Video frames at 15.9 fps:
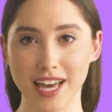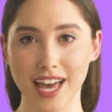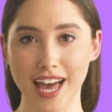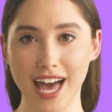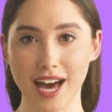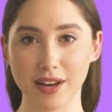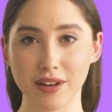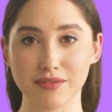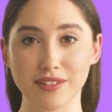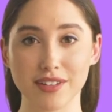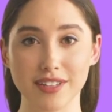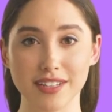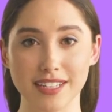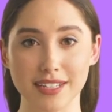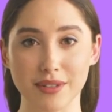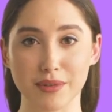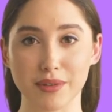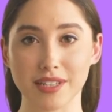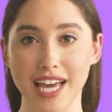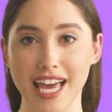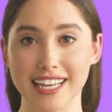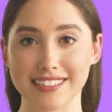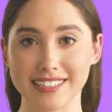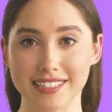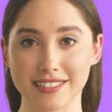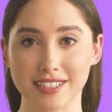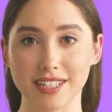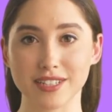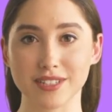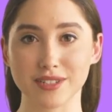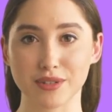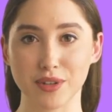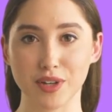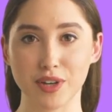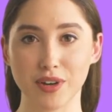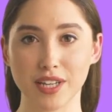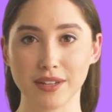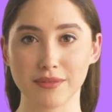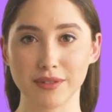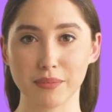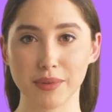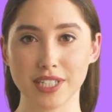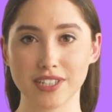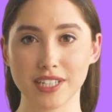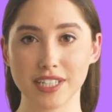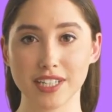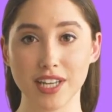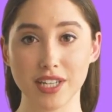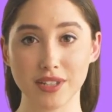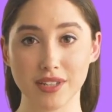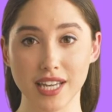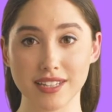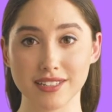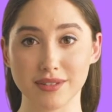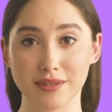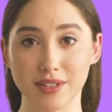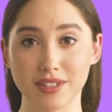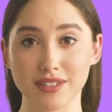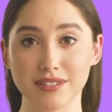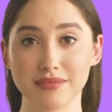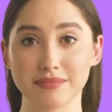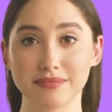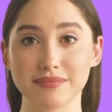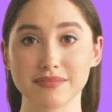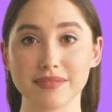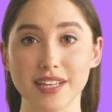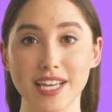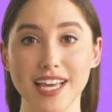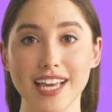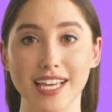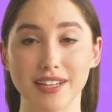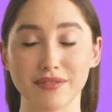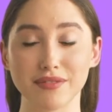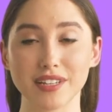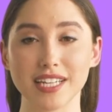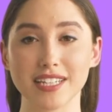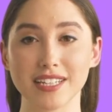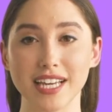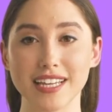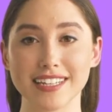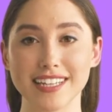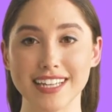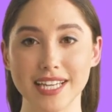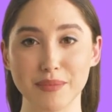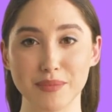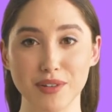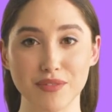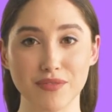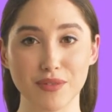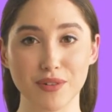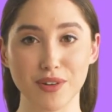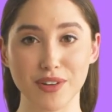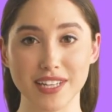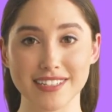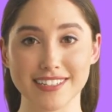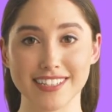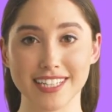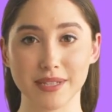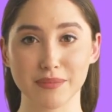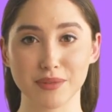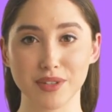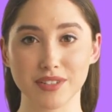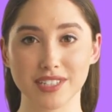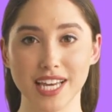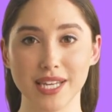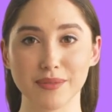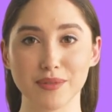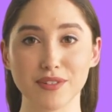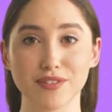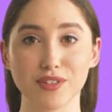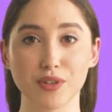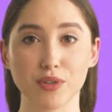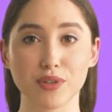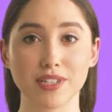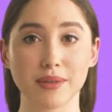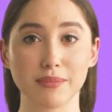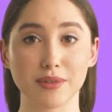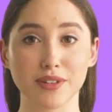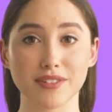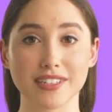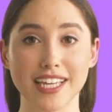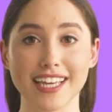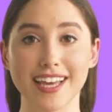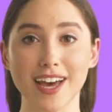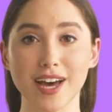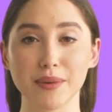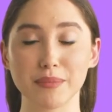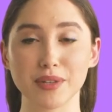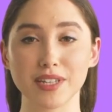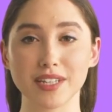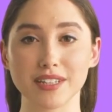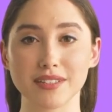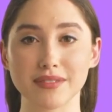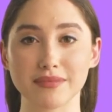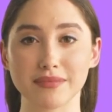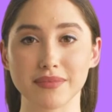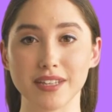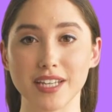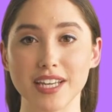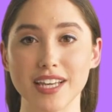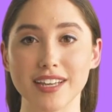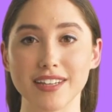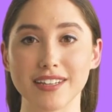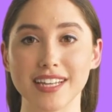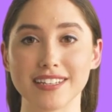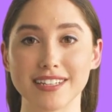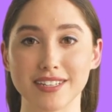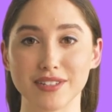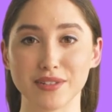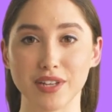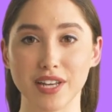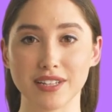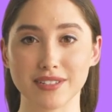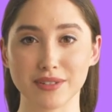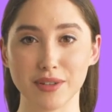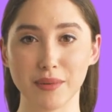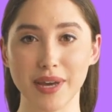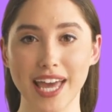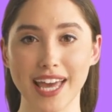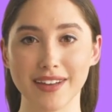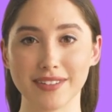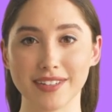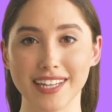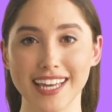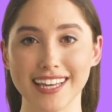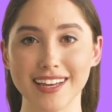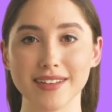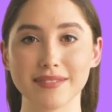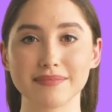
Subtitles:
However, you have access to historical information about your customers. You've been collecting number of queries, number of tables, or number of data uploaded. This is your customer behavior data.